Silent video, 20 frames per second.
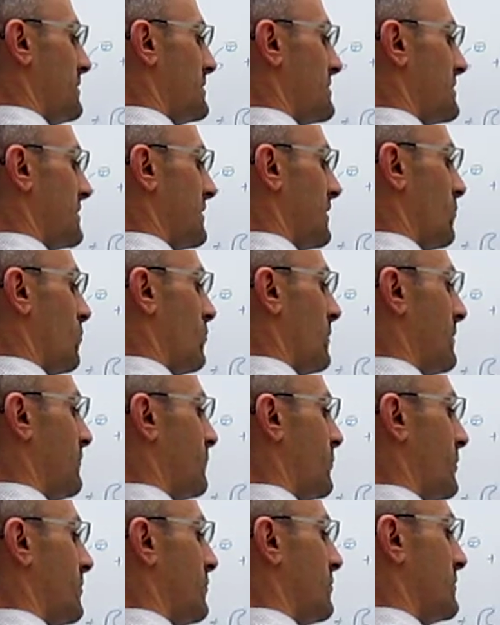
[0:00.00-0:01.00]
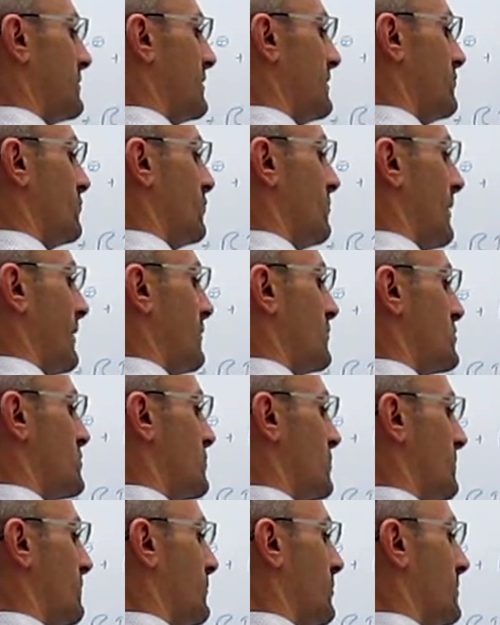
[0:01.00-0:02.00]
is still 1.010 to the minus
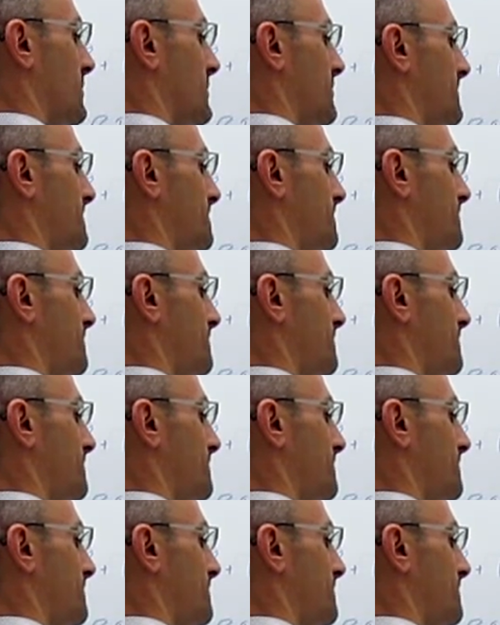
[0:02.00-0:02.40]
3 molar.